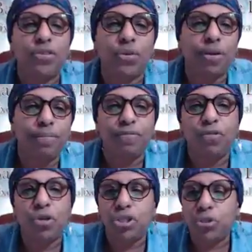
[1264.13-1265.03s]
store
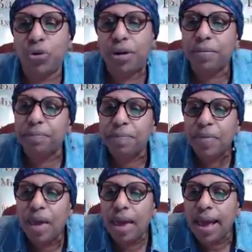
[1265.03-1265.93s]
for sure.
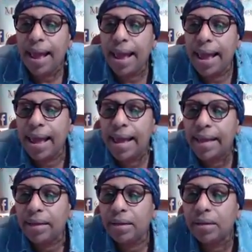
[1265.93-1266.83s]

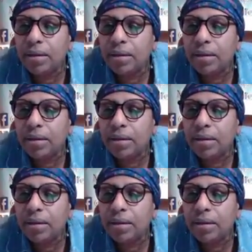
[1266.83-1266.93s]
And